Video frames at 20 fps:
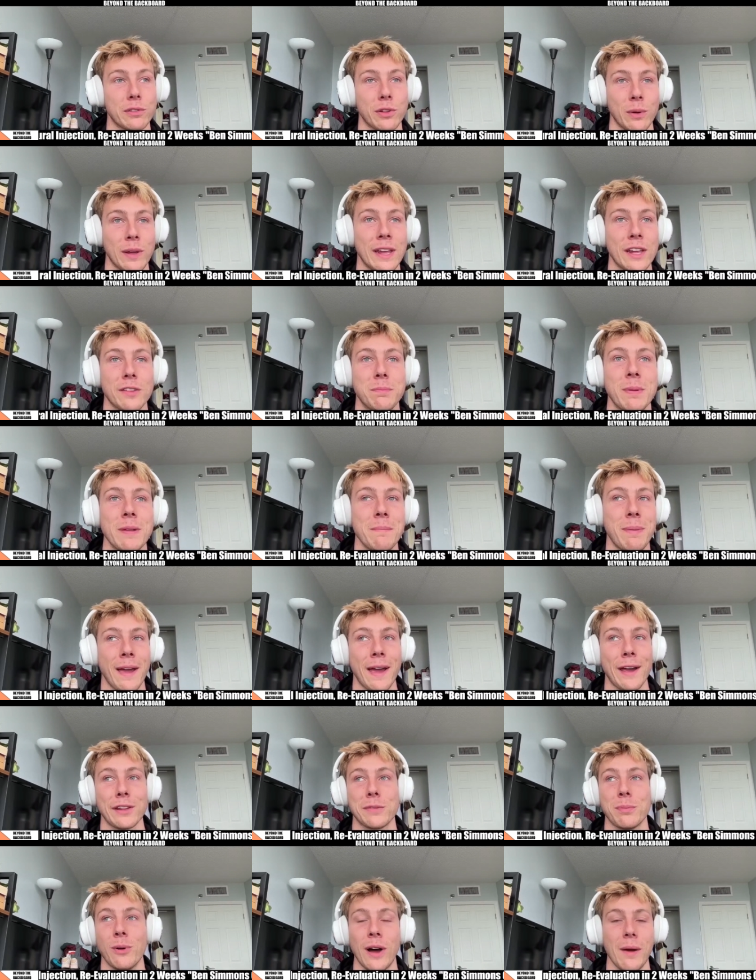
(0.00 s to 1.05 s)
and so he's still the
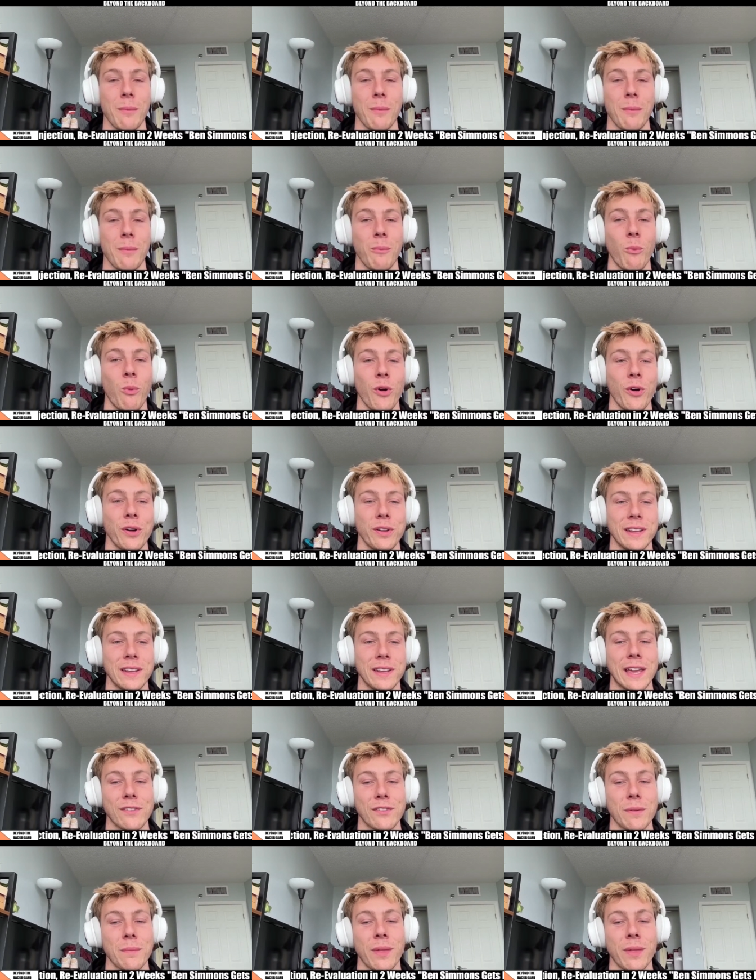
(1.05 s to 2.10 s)
worst defender. I'm willing to
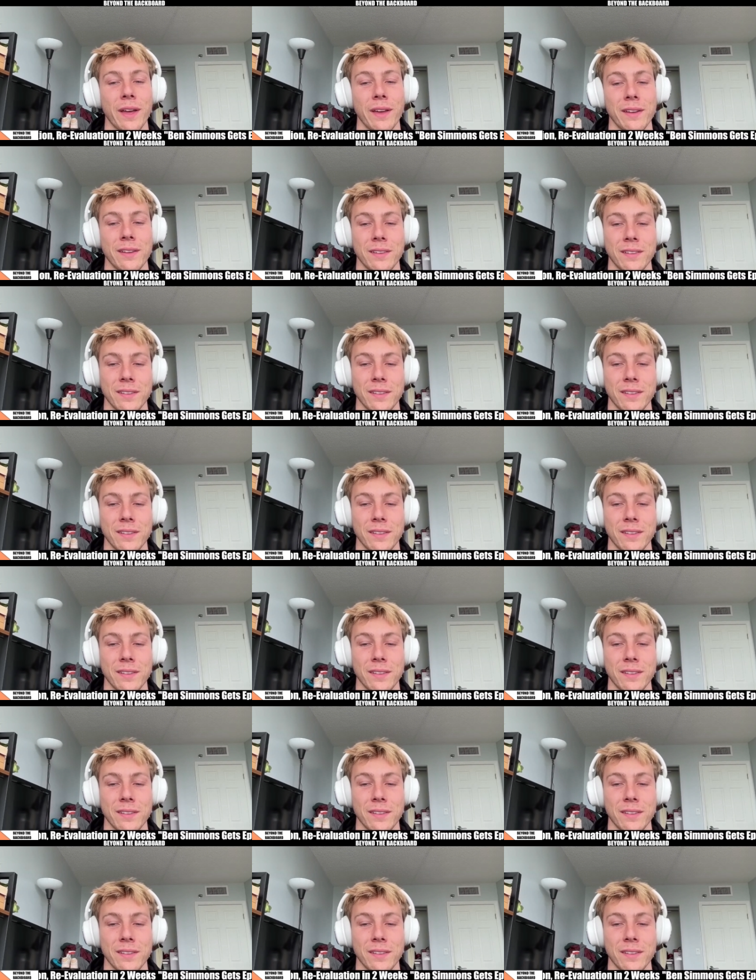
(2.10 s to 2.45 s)
give him that.